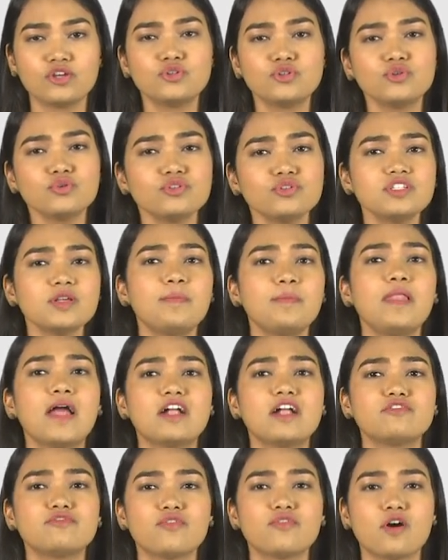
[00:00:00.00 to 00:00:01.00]
Choose a
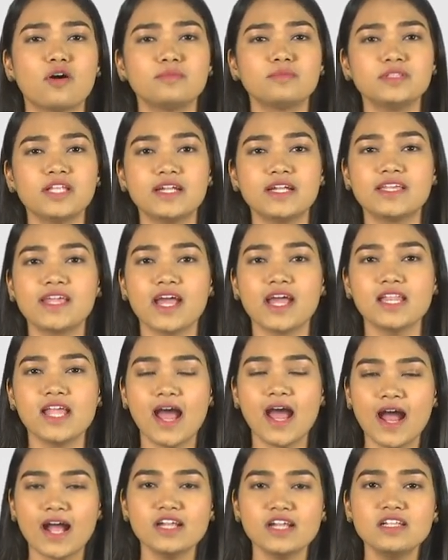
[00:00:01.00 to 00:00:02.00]
platform that can
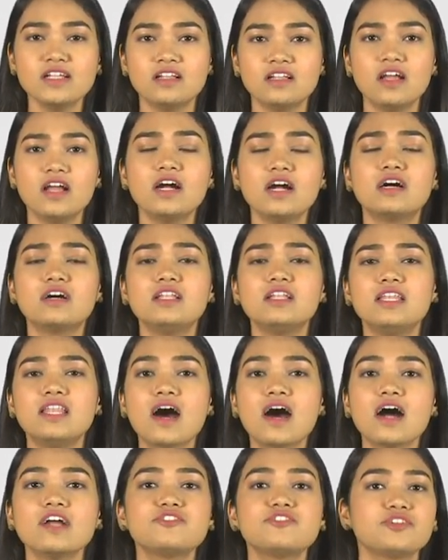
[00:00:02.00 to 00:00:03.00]
handle a
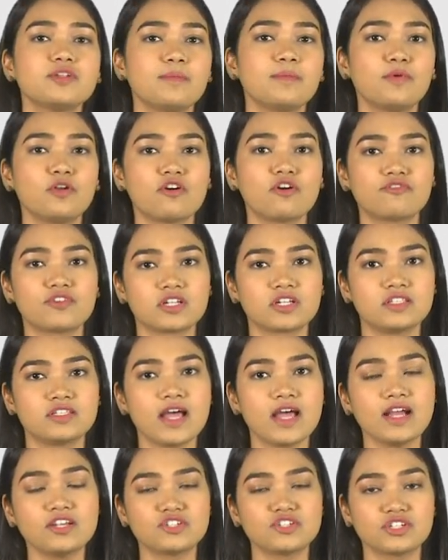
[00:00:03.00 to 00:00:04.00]
large number of
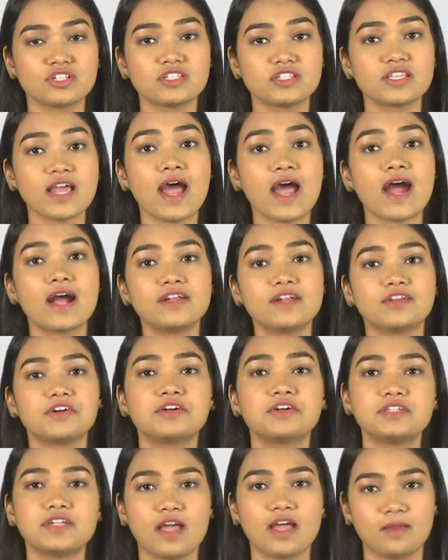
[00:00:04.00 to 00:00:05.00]
transactions at
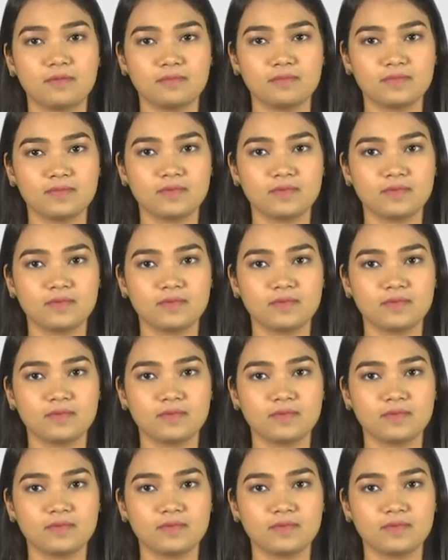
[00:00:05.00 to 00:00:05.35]
a time.